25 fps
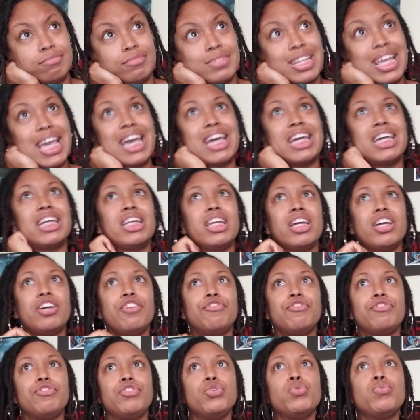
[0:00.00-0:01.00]
And
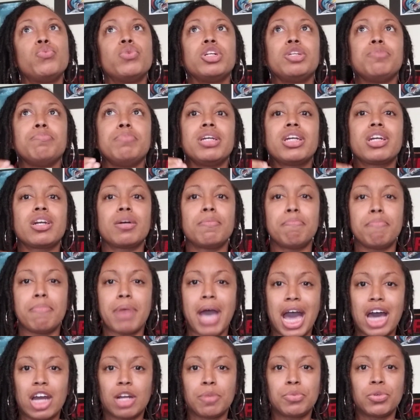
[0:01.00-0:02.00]
if you wouldn't be
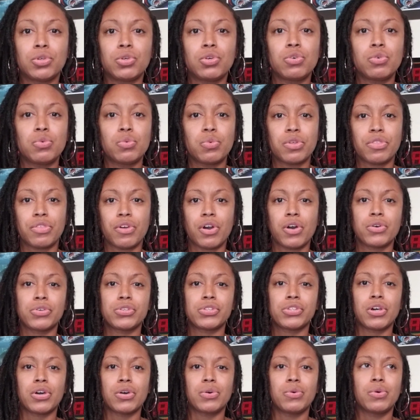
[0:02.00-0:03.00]
compatible with
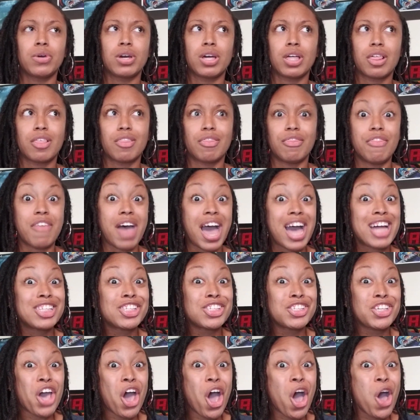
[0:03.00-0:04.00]
Oso,
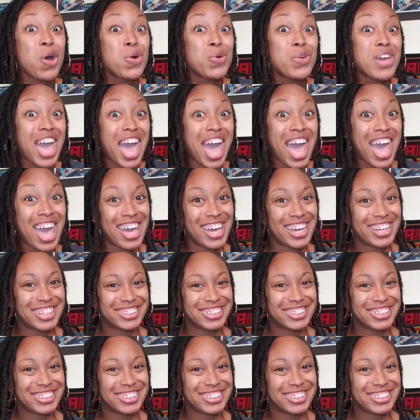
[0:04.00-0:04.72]
that's okay.